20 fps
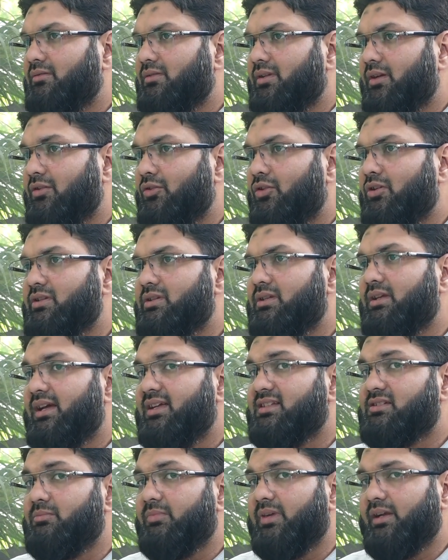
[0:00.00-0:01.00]
Technology
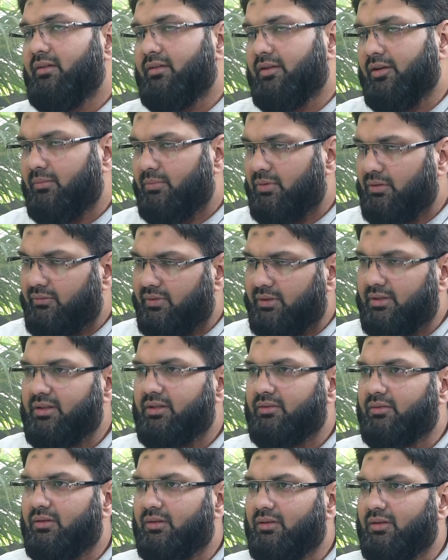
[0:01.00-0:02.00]
has made treatment very
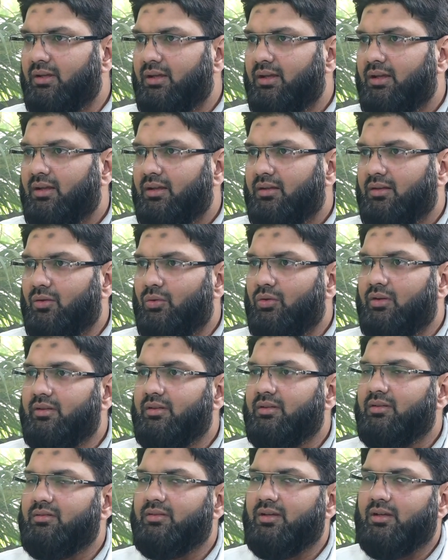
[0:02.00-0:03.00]
easy. The only
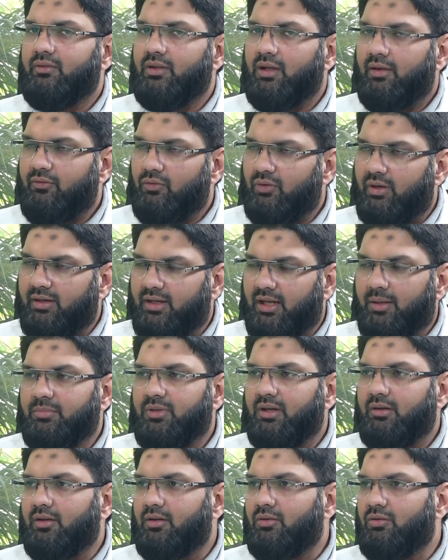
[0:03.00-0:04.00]
thing is that we have to adapt
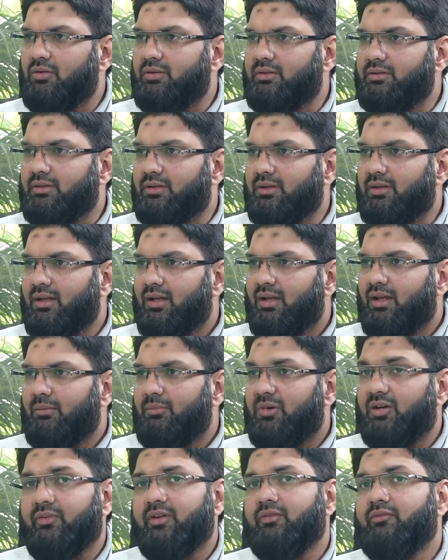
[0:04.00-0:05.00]
the technology.
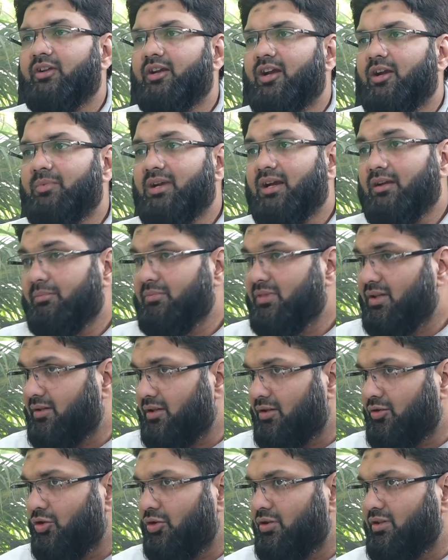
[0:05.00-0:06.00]
But when we are adapting the
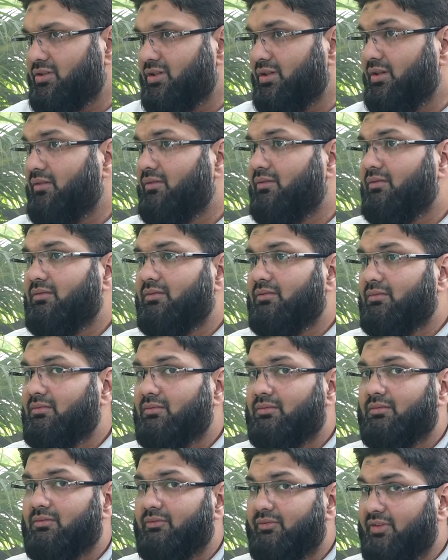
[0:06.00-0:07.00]
technology,
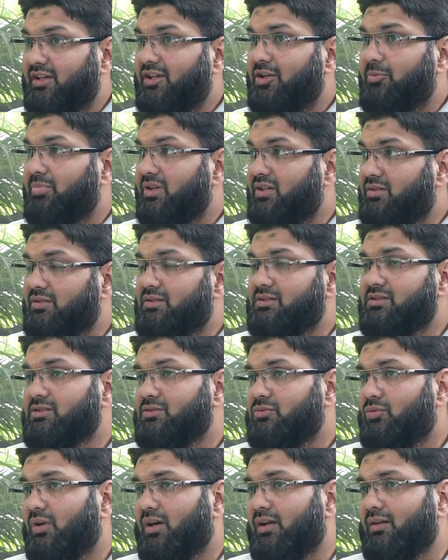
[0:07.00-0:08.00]
we need patients
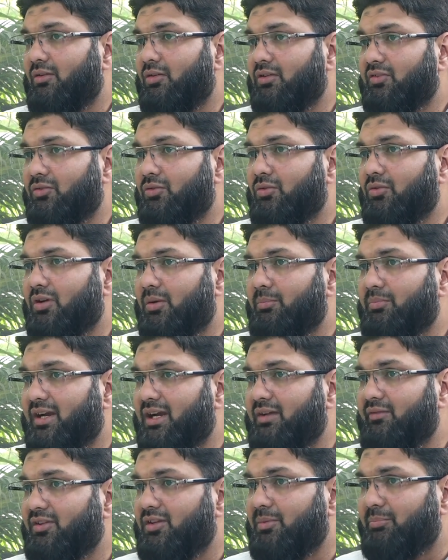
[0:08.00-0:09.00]
who are also
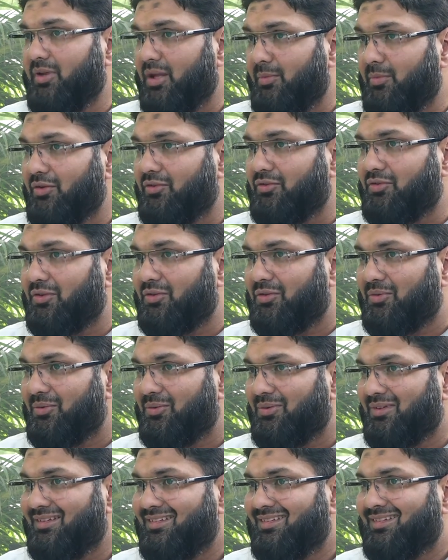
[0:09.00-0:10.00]
compliant with the payments also.
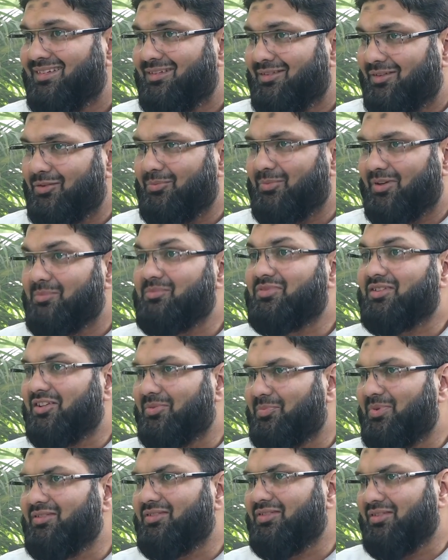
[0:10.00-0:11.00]
It becomes
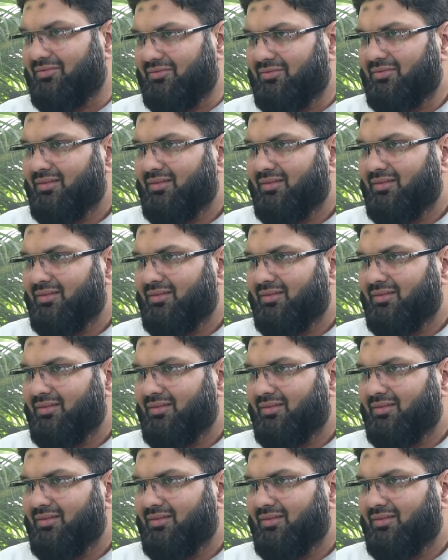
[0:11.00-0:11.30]
expensive.